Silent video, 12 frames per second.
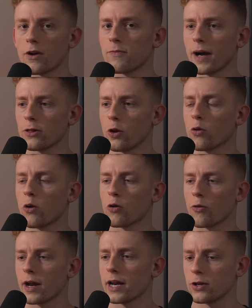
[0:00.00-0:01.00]
of my local
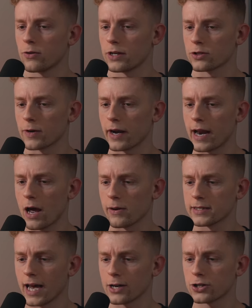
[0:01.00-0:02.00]
credit unions right now
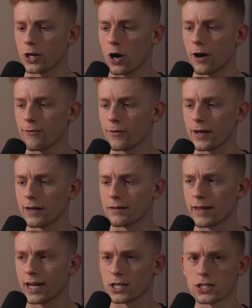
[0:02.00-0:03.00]
is actually offering
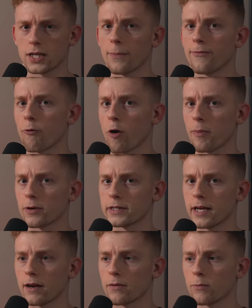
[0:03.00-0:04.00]
like a sub sub
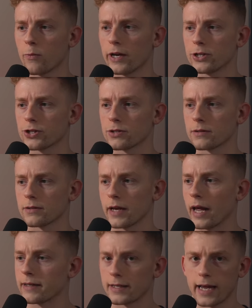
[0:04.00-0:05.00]
4%, which
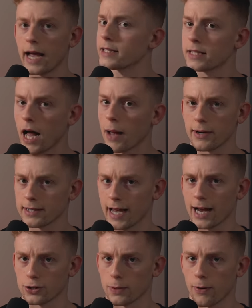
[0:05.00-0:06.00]
in today's climate is
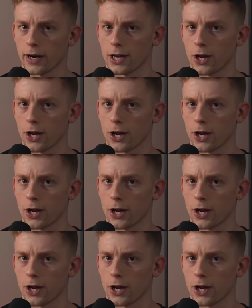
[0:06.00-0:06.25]
actually pretty